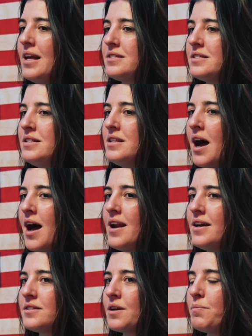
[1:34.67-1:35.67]
it's not
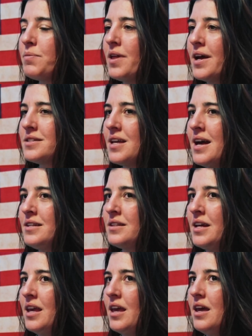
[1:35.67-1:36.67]
as complex as
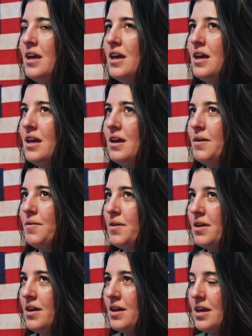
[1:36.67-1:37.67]
like
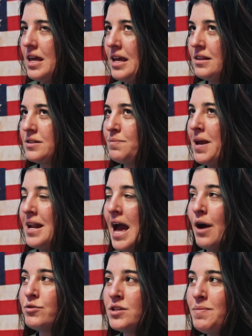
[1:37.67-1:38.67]
it's made
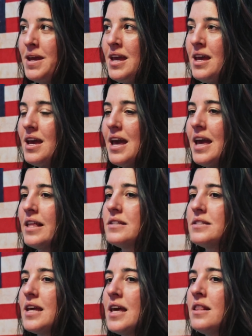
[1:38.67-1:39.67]
out to be.
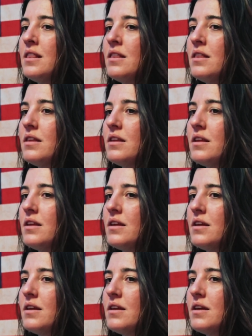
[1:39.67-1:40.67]
It's in
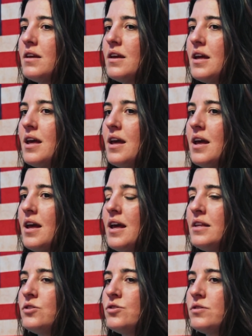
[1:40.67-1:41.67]

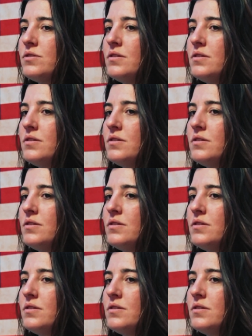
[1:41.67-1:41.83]
those